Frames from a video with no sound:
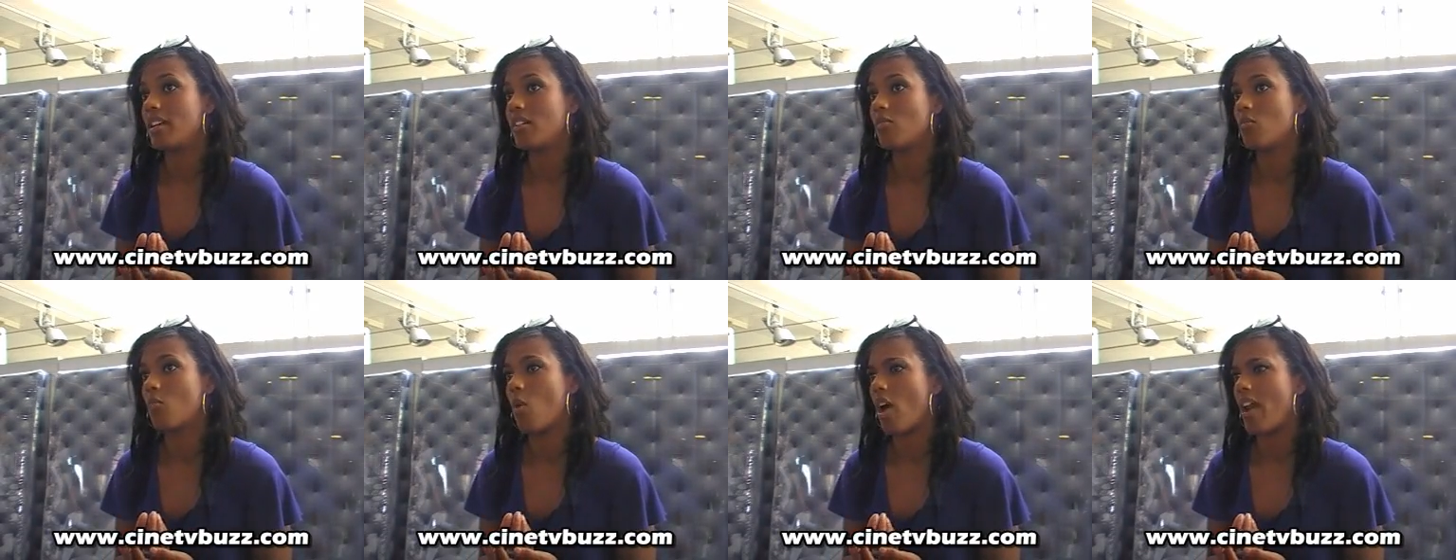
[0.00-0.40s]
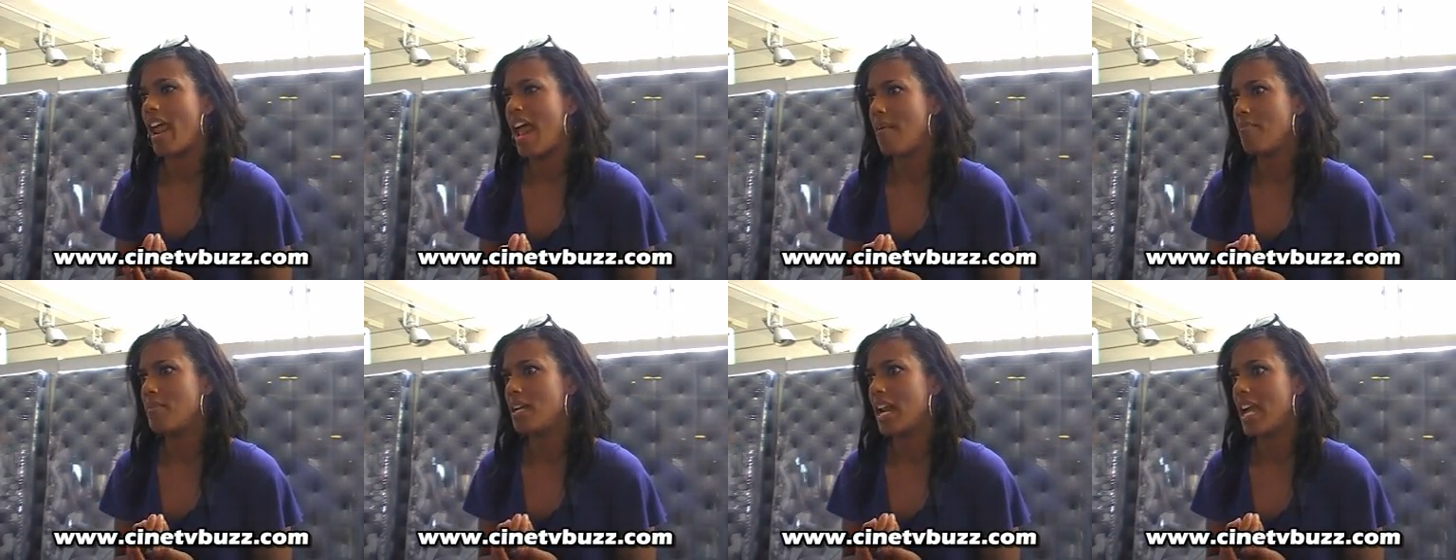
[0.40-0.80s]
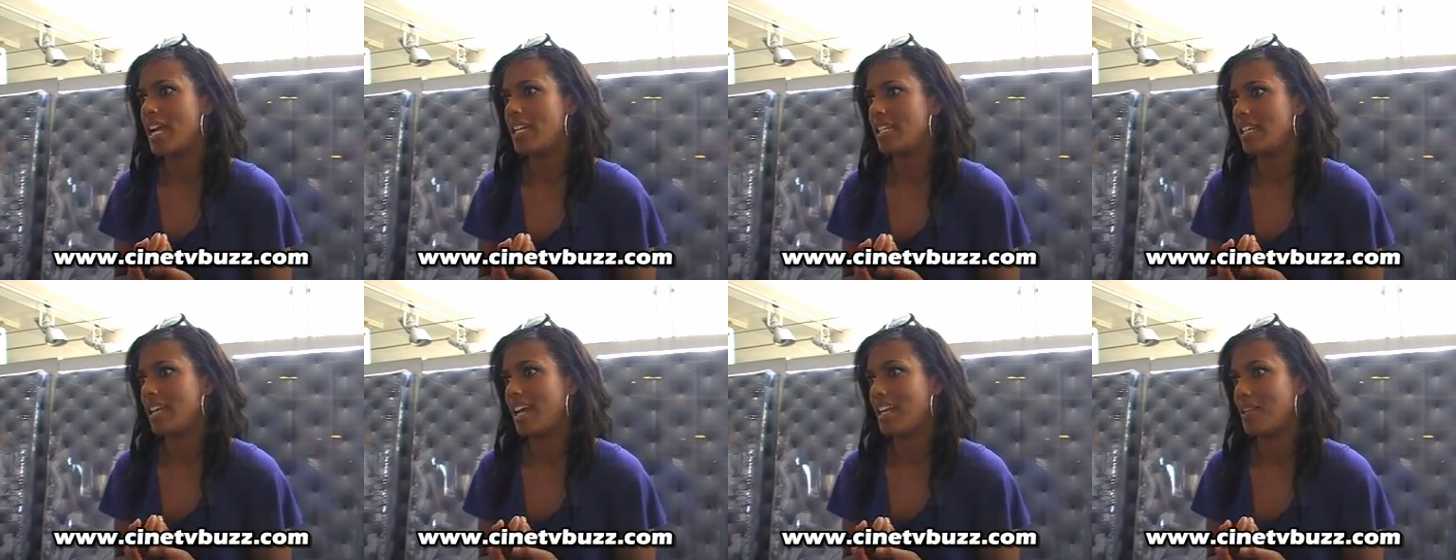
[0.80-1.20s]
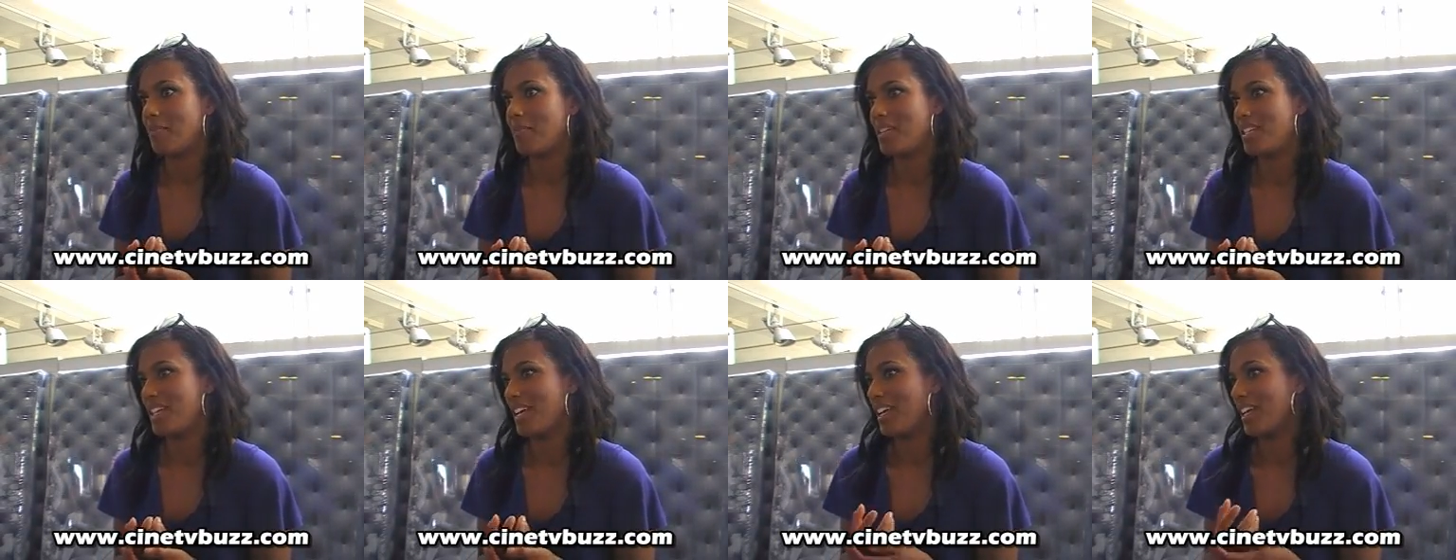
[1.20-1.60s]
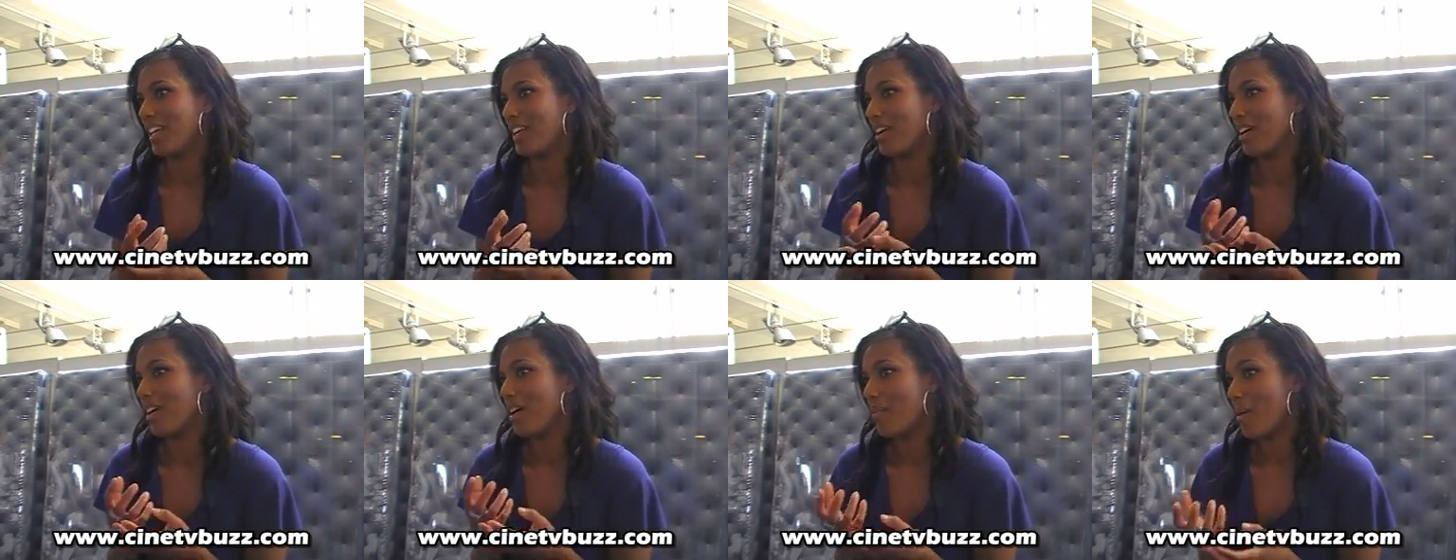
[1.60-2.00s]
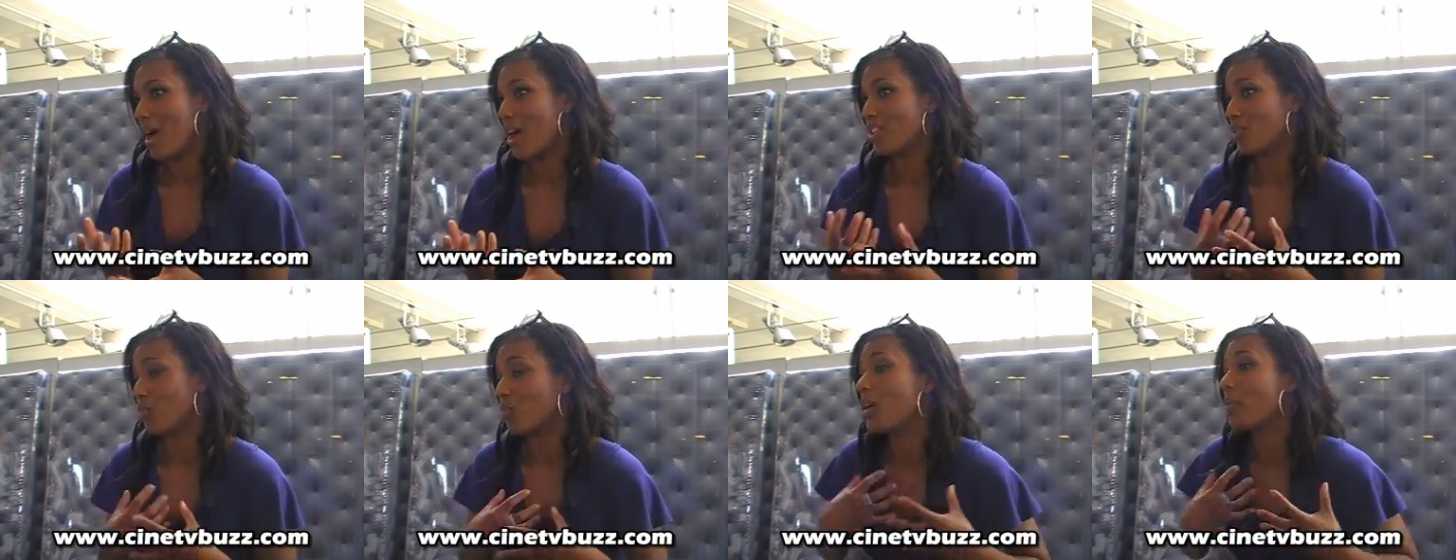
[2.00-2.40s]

weren't emulating any particular person.